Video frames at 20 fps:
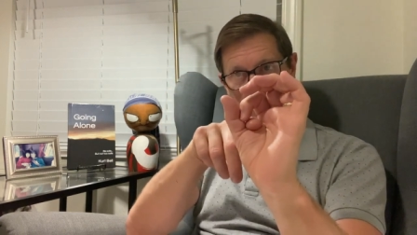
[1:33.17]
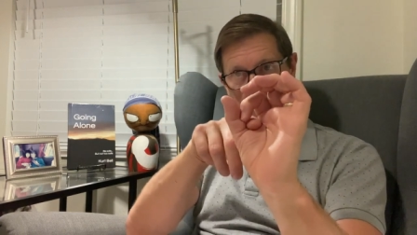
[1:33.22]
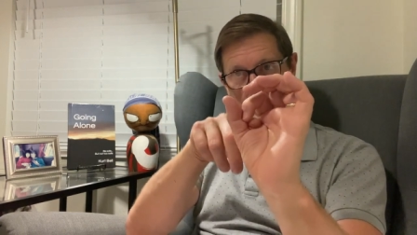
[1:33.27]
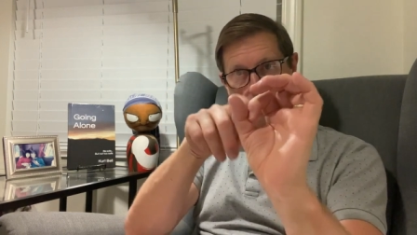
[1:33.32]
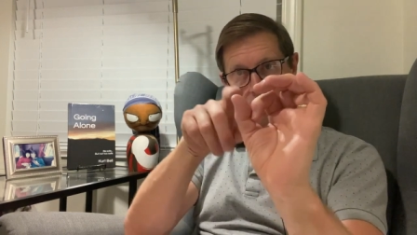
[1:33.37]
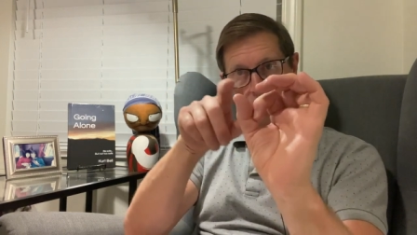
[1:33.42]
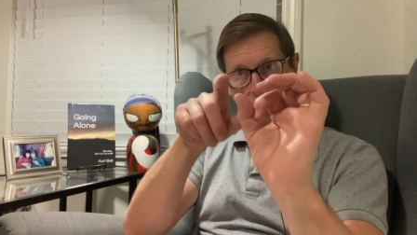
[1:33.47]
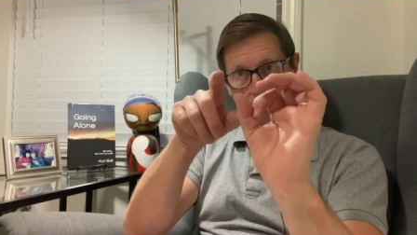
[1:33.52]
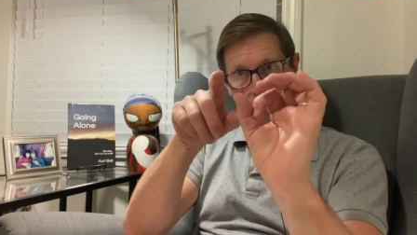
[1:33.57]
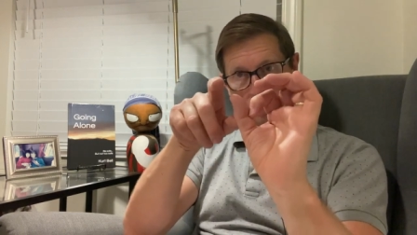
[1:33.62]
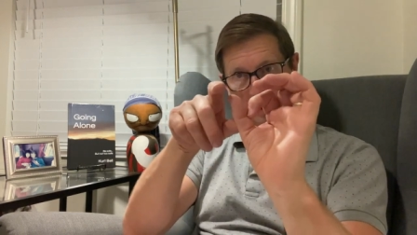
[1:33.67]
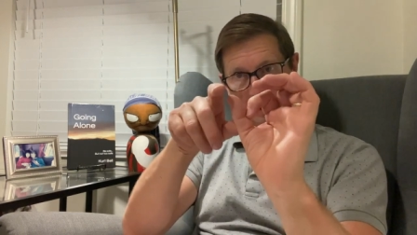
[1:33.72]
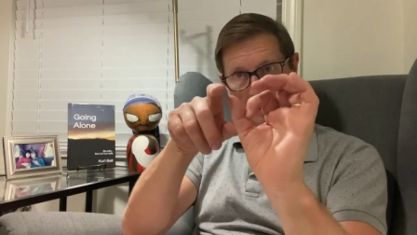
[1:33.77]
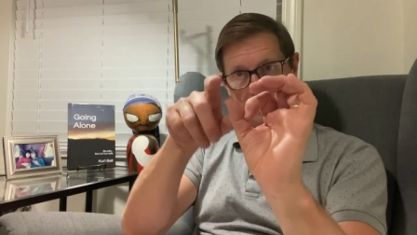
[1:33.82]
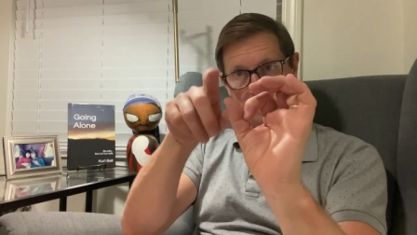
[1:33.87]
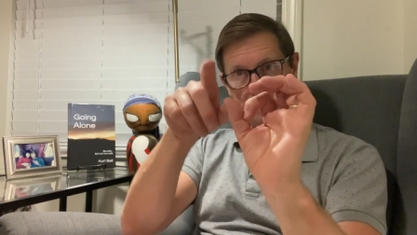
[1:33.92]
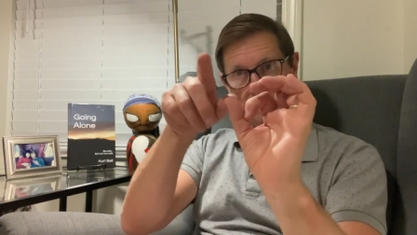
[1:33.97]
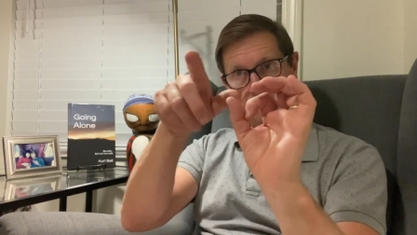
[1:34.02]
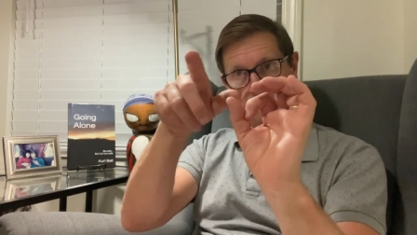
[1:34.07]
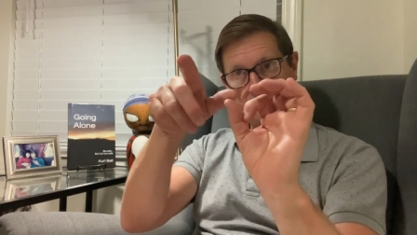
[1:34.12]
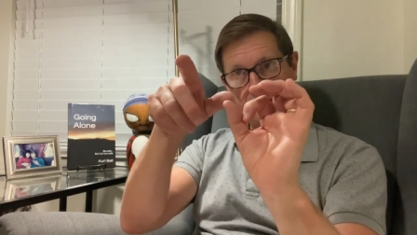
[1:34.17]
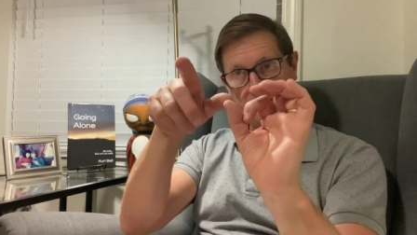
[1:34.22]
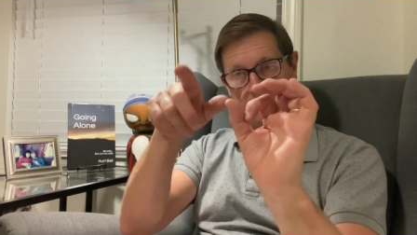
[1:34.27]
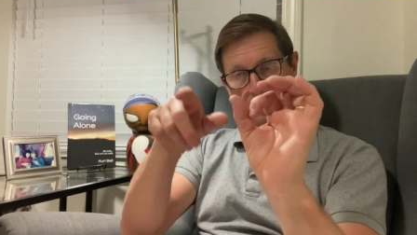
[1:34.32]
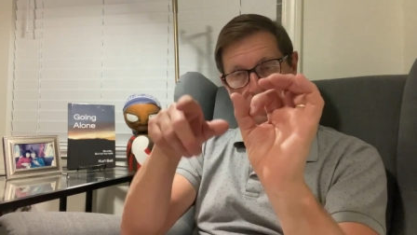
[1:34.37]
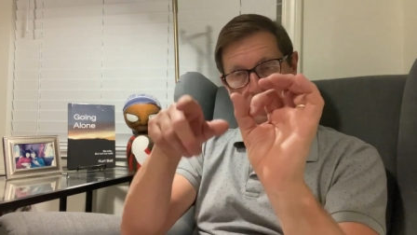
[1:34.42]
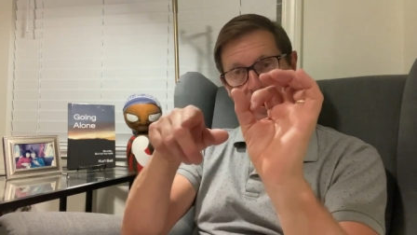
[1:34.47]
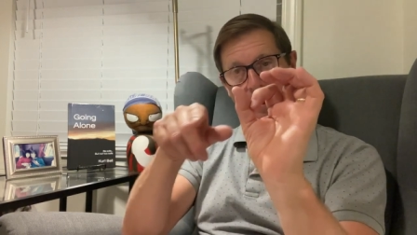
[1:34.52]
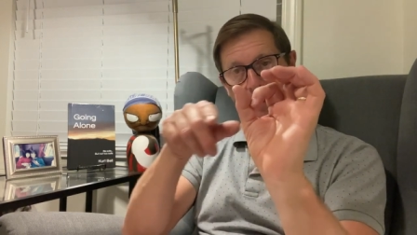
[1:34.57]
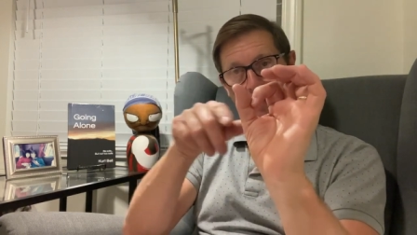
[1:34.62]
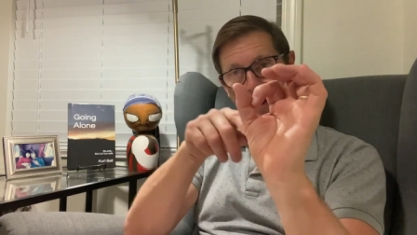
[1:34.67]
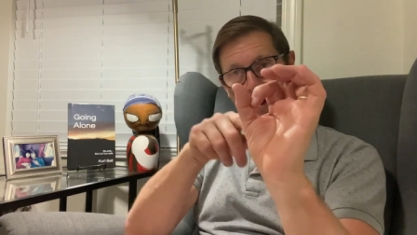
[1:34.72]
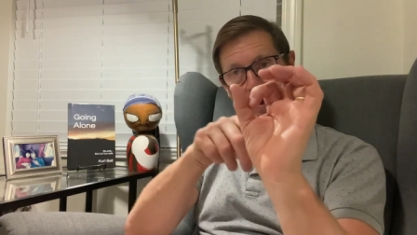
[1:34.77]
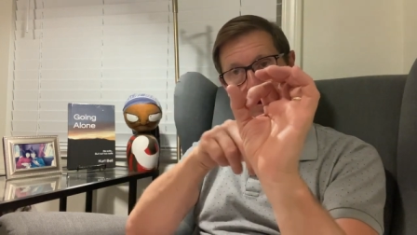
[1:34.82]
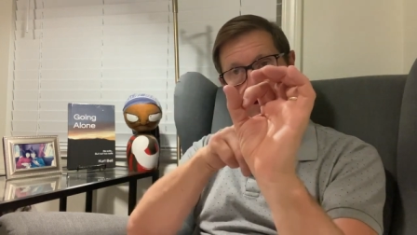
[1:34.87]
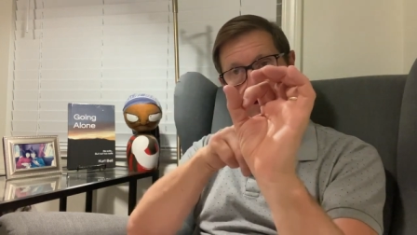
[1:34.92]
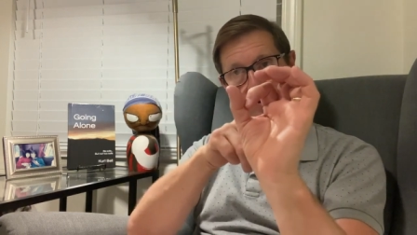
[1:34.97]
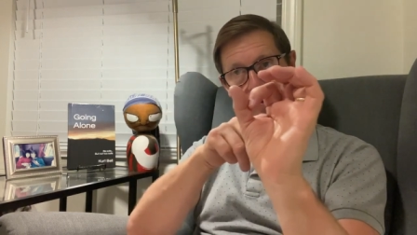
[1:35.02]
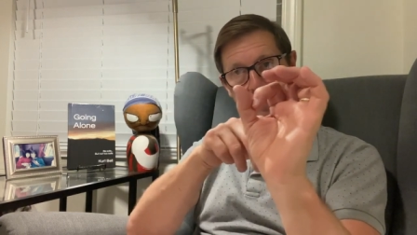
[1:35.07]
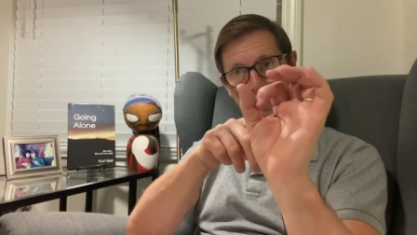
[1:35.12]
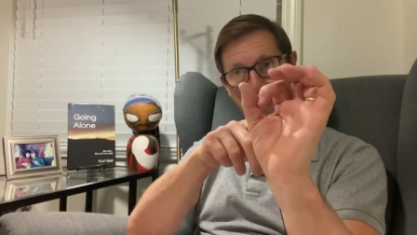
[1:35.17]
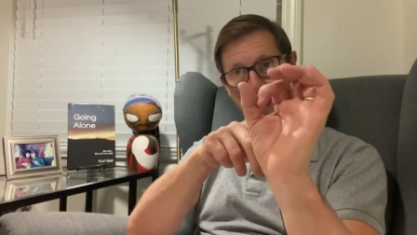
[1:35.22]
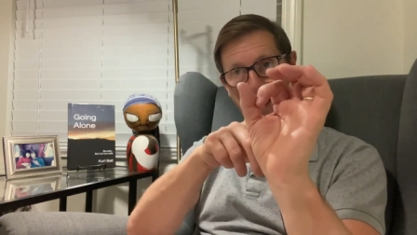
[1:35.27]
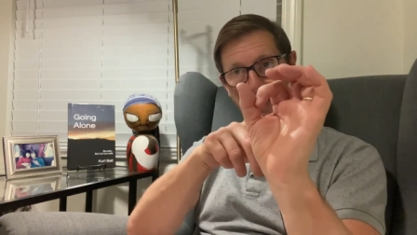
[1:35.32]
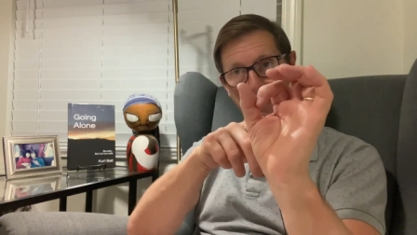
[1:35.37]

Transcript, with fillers: We're pleased if we get anywhere close by.